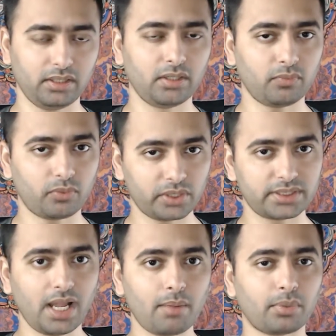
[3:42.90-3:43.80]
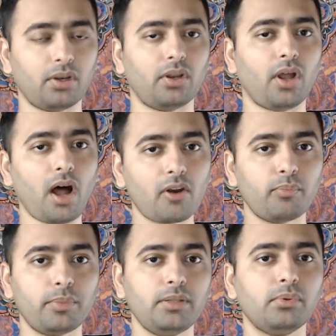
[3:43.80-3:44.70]
For example, a lot
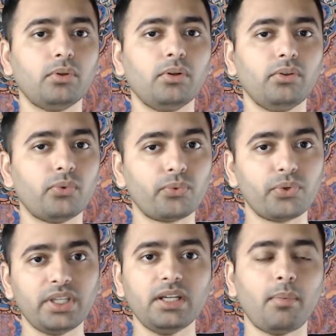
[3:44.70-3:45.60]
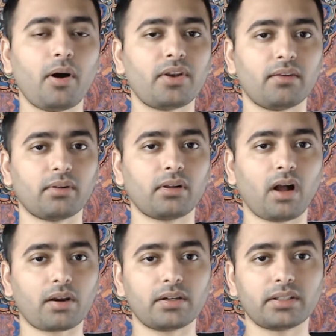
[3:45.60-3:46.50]
of people read about Neville Goddard.